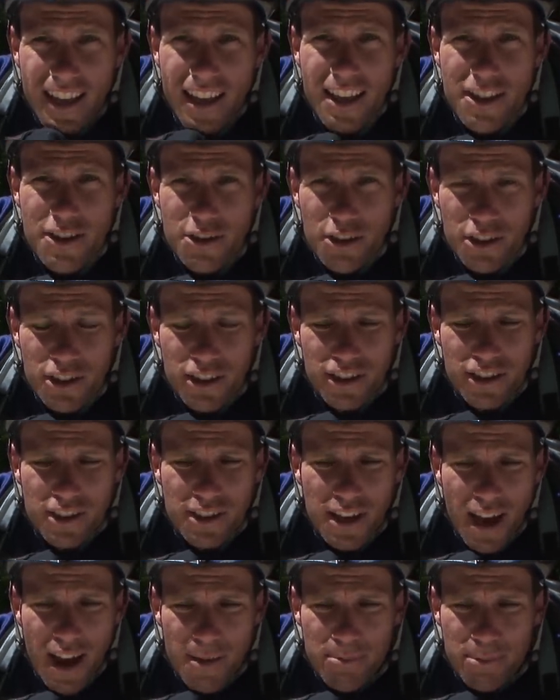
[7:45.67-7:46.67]
and you can just
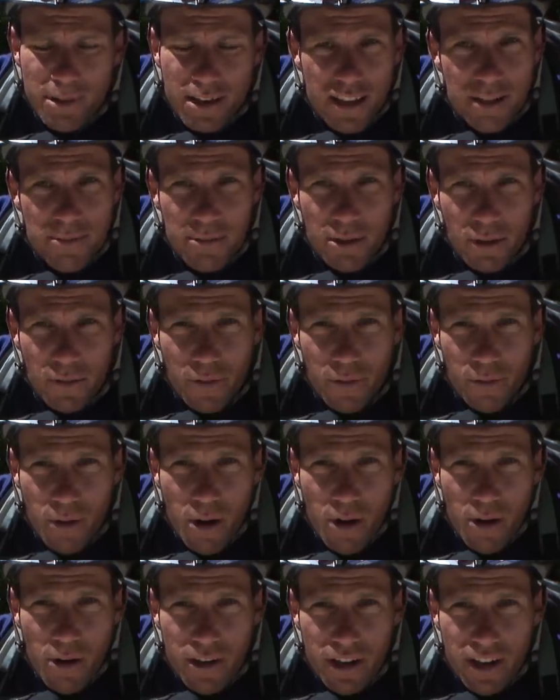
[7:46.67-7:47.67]
stop in the middle of the
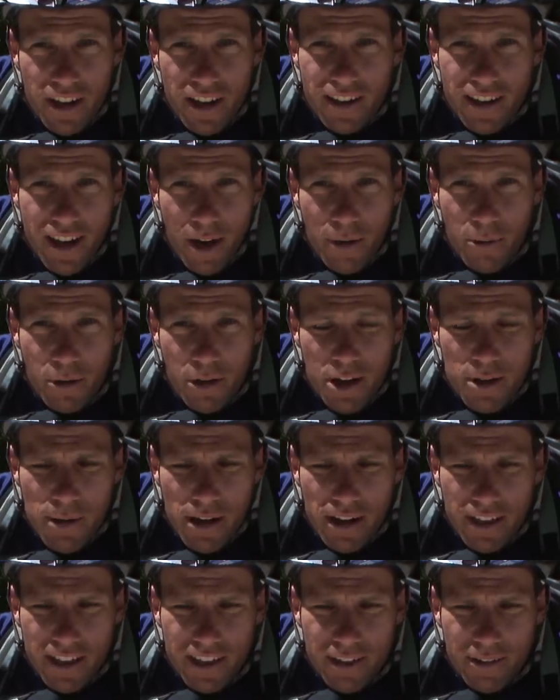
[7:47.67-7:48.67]
road and not worry
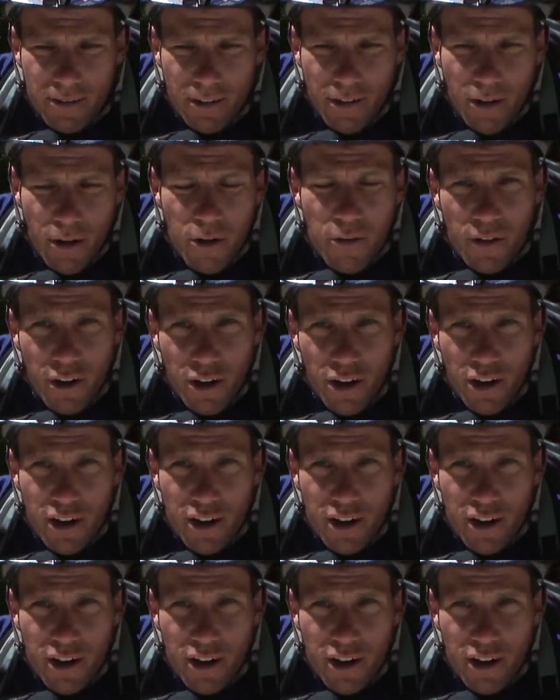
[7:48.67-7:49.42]
about getting run over.